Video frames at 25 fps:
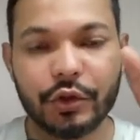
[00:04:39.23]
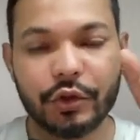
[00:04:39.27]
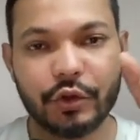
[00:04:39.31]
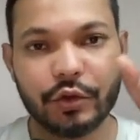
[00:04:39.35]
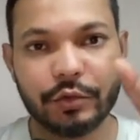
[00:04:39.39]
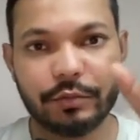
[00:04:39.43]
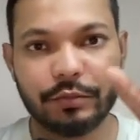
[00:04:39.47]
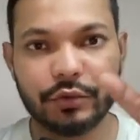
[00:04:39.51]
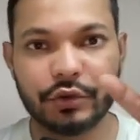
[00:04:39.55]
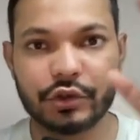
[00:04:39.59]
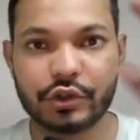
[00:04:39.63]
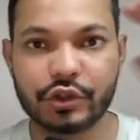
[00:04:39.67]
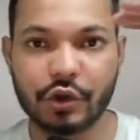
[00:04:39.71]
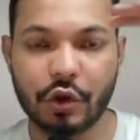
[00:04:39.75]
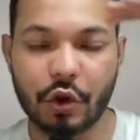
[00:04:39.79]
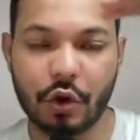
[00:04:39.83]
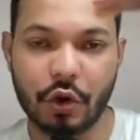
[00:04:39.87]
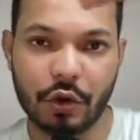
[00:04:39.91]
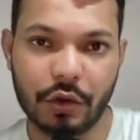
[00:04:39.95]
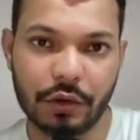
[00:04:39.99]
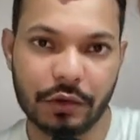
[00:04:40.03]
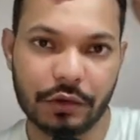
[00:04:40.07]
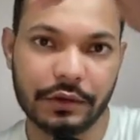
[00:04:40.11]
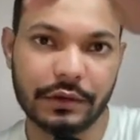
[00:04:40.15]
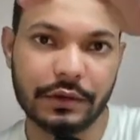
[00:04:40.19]
you
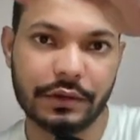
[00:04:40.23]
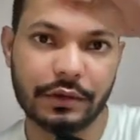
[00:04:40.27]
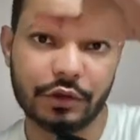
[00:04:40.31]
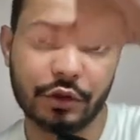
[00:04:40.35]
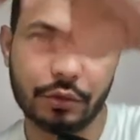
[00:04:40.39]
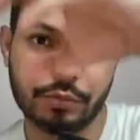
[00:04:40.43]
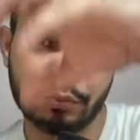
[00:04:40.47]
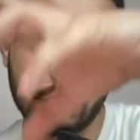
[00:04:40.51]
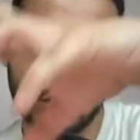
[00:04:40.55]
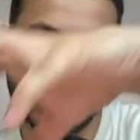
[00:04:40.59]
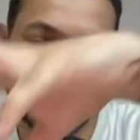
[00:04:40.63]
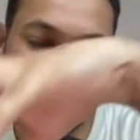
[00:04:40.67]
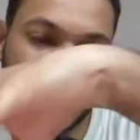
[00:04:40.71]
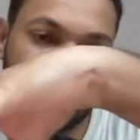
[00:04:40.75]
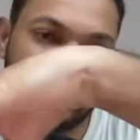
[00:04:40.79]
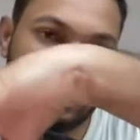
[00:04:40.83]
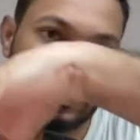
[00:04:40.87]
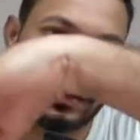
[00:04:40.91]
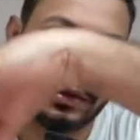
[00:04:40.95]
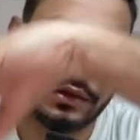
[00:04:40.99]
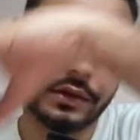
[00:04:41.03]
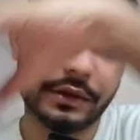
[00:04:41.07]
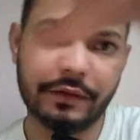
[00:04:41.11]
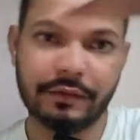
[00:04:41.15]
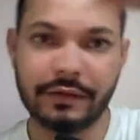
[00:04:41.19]
pull up
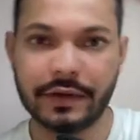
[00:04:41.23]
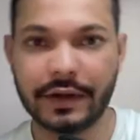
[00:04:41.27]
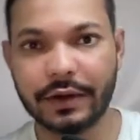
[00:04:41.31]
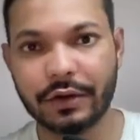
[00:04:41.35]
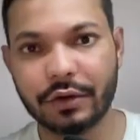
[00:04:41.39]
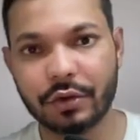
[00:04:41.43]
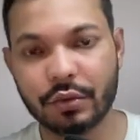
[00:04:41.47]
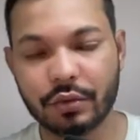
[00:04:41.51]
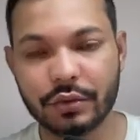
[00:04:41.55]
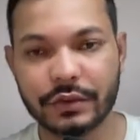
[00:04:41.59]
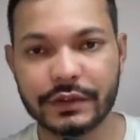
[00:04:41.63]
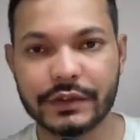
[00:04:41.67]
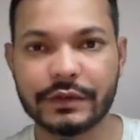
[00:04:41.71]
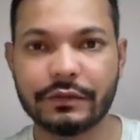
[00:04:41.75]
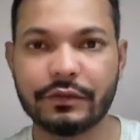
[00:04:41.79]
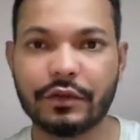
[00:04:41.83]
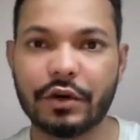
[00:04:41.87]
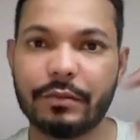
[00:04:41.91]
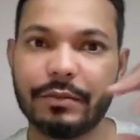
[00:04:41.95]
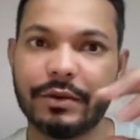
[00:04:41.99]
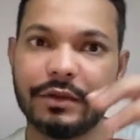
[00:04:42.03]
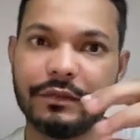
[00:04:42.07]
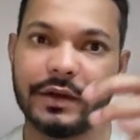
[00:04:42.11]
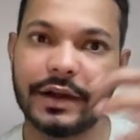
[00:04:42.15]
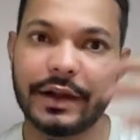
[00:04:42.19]
different codes
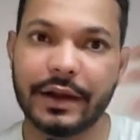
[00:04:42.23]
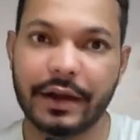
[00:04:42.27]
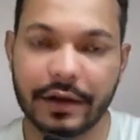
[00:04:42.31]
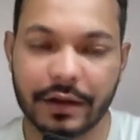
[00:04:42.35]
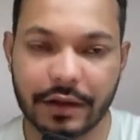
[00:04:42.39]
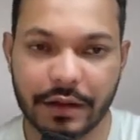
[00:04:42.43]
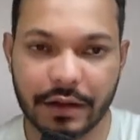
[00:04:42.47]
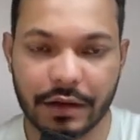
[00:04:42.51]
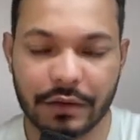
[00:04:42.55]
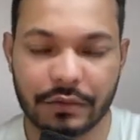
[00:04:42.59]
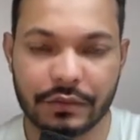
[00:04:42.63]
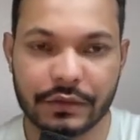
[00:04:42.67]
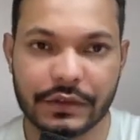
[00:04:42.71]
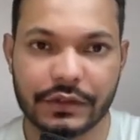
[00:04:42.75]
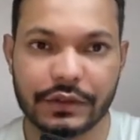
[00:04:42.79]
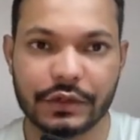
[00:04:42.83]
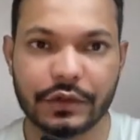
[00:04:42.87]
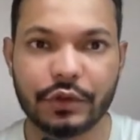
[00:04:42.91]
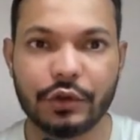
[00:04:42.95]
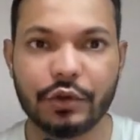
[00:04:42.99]
from different accounts.